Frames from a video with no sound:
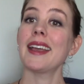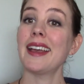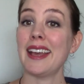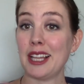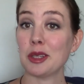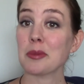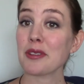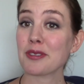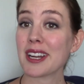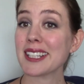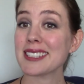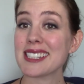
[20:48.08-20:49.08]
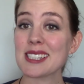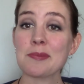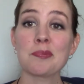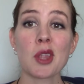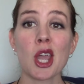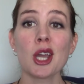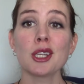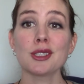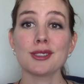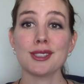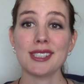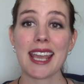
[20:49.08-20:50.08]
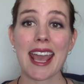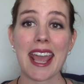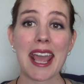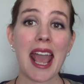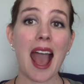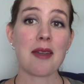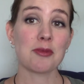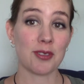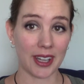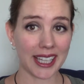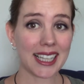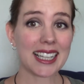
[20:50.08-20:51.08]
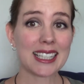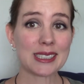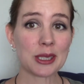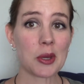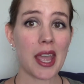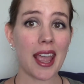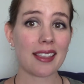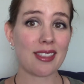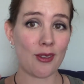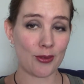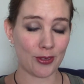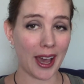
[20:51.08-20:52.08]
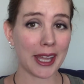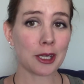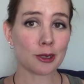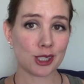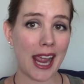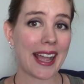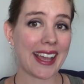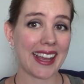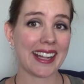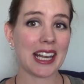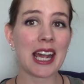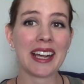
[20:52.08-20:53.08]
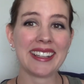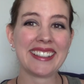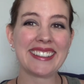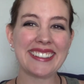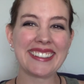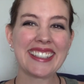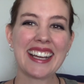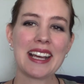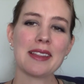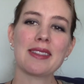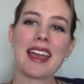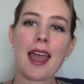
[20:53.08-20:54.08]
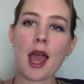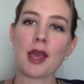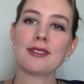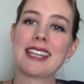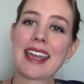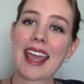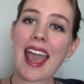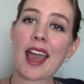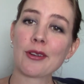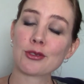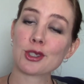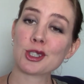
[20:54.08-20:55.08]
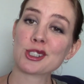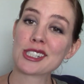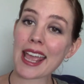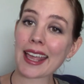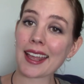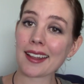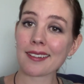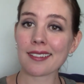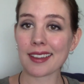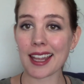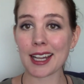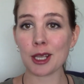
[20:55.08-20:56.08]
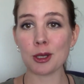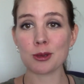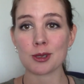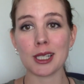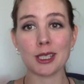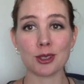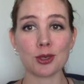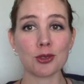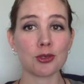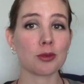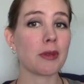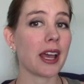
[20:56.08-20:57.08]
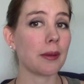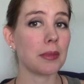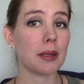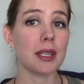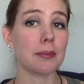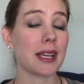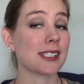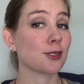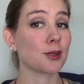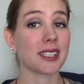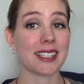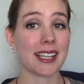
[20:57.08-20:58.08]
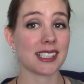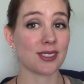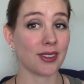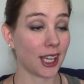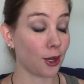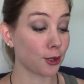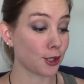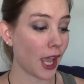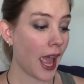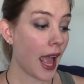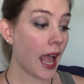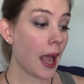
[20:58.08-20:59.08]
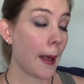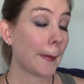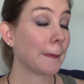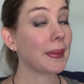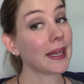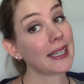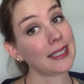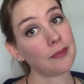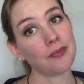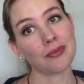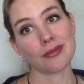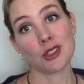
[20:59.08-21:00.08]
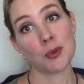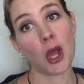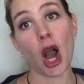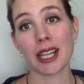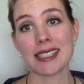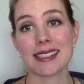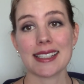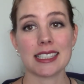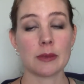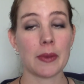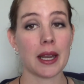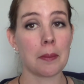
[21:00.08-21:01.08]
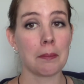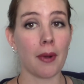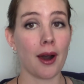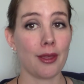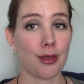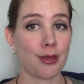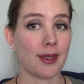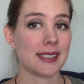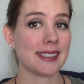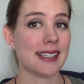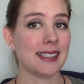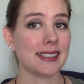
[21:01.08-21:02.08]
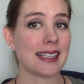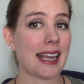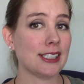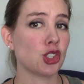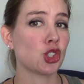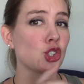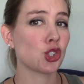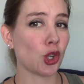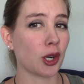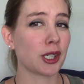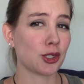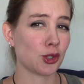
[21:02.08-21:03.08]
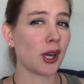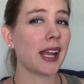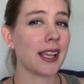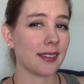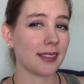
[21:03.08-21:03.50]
Hello my friends! Today I'm finally doing the final check-in, the day after check-in that I usually do for my BB Best or the Test videos. But to be honest, it's been a month since I started trying